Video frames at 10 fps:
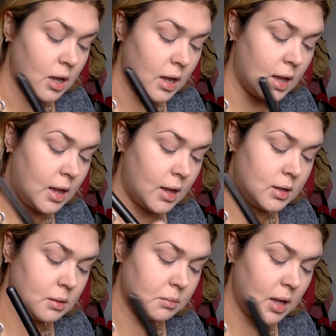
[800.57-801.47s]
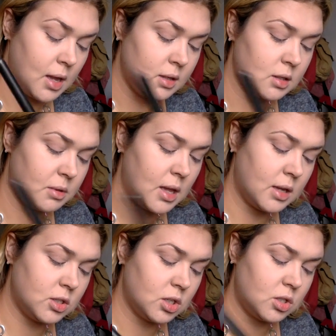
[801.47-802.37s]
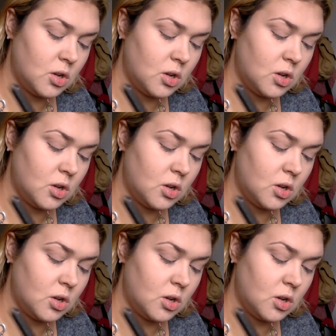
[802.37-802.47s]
and I'm getting some of that just